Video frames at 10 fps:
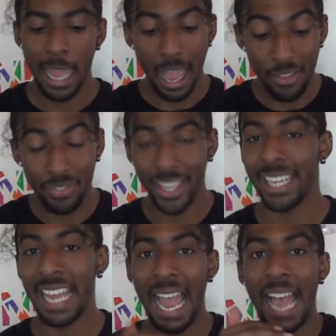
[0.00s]
and
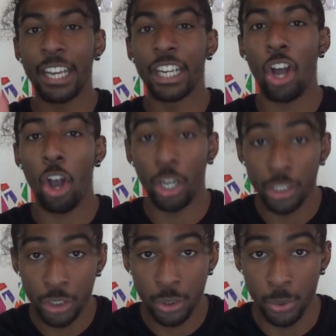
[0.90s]
then add it
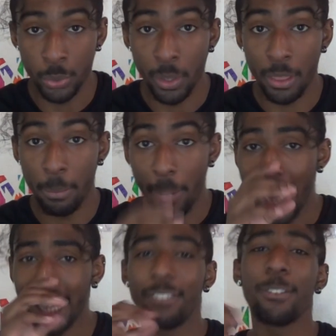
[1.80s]
onto the
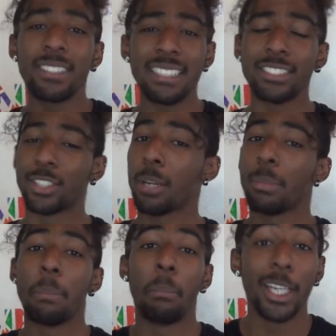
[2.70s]
bag. Firstly, it's going to
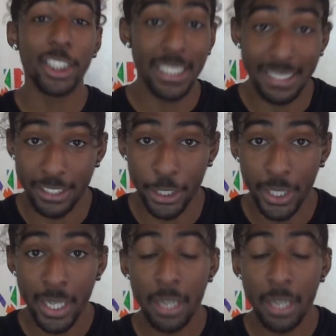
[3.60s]
be much easier.